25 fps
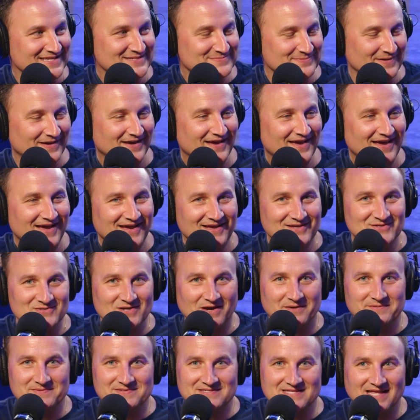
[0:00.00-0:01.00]
these. But
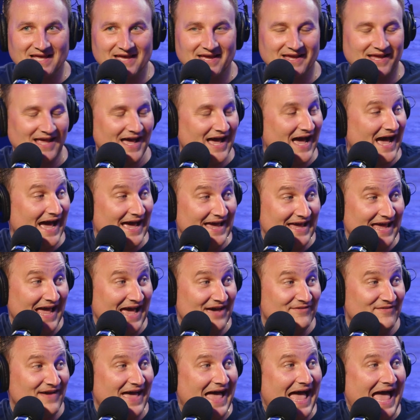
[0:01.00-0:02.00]
so I was like, I
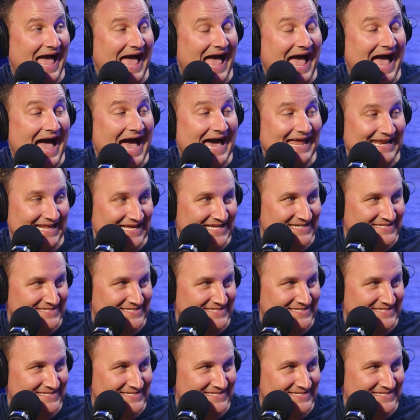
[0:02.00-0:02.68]
have had it.